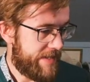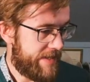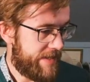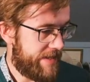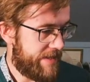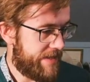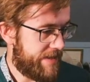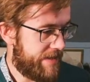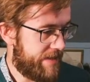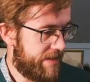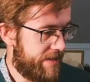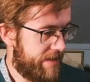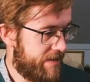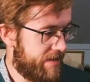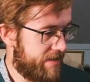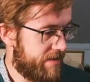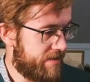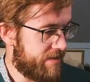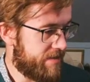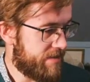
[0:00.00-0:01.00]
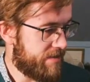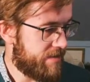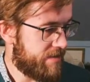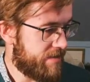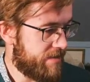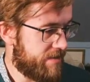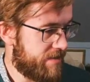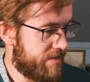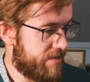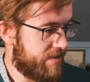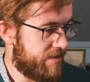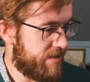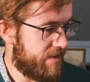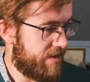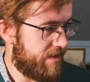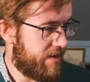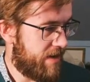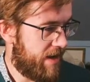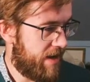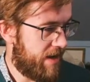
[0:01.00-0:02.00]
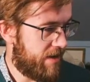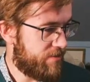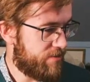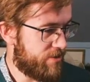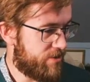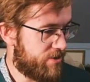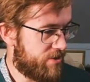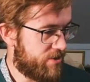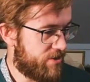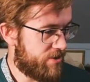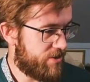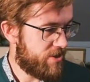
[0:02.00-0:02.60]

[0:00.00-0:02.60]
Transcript: And I was